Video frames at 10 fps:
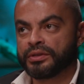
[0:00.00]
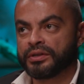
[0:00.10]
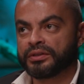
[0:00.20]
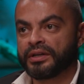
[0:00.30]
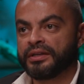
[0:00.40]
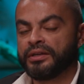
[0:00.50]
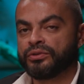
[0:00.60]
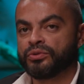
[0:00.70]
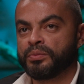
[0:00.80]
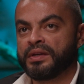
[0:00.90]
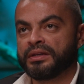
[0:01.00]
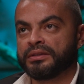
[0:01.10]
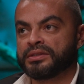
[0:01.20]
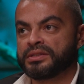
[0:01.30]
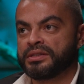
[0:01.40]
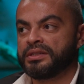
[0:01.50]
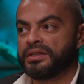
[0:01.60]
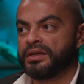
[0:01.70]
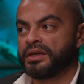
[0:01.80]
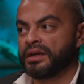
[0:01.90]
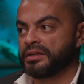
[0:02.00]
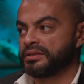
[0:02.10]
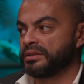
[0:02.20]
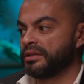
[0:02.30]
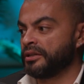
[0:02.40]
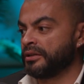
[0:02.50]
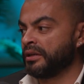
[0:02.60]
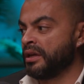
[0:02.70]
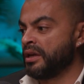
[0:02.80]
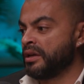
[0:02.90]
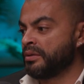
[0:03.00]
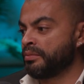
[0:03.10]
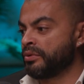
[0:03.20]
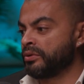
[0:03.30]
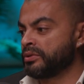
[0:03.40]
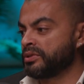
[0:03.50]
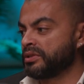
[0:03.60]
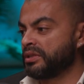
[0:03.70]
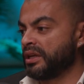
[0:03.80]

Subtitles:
they're trying to make this city as the most